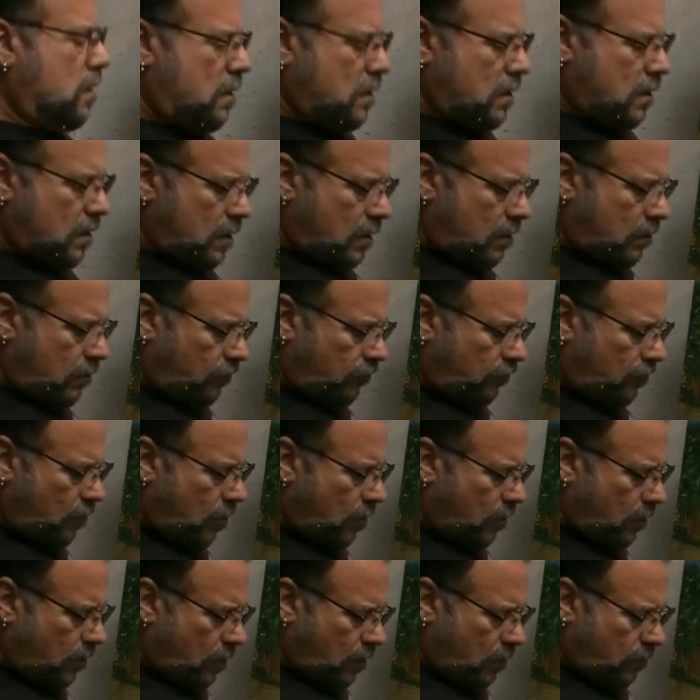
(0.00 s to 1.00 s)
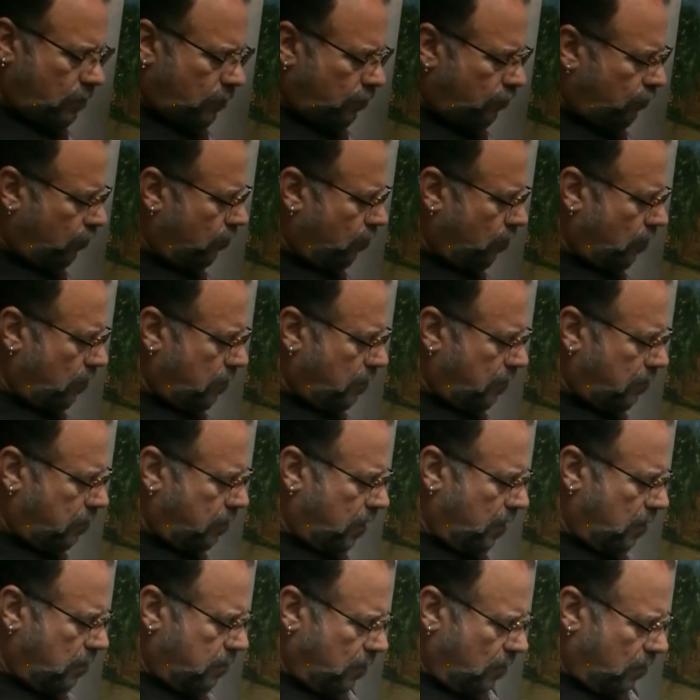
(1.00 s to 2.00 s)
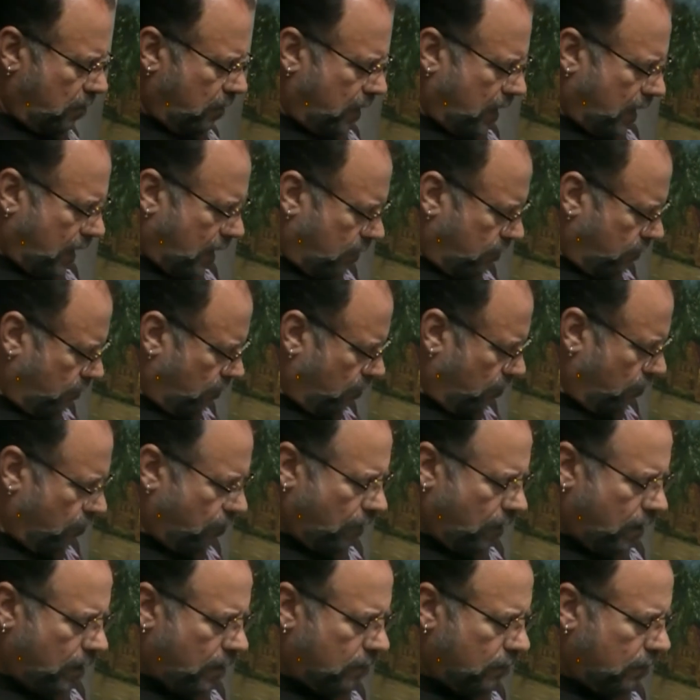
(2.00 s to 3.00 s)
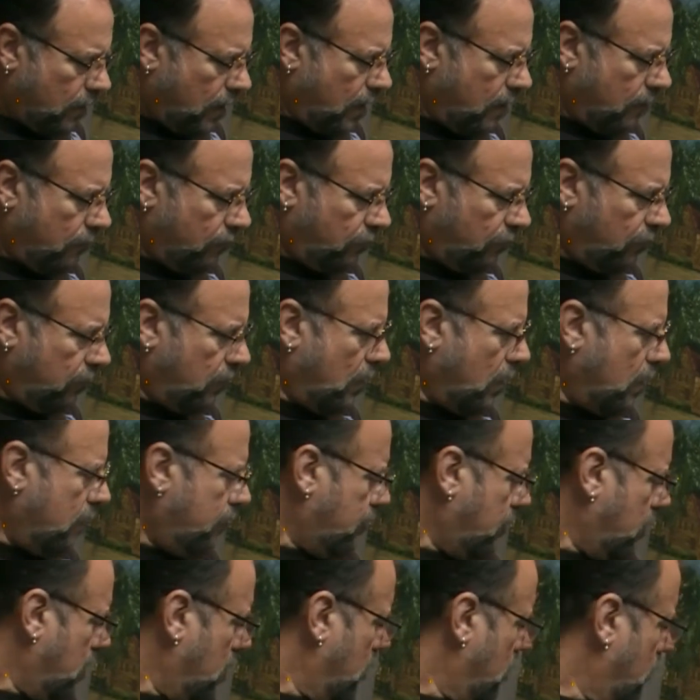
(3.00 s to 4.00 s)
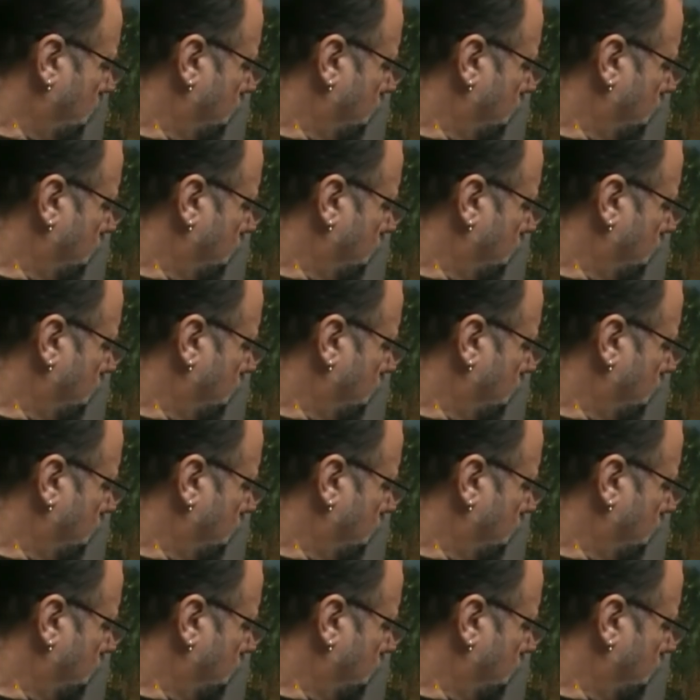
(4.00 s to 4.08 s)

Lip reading: In this courtyard, there's a group of people gathered around a stuffed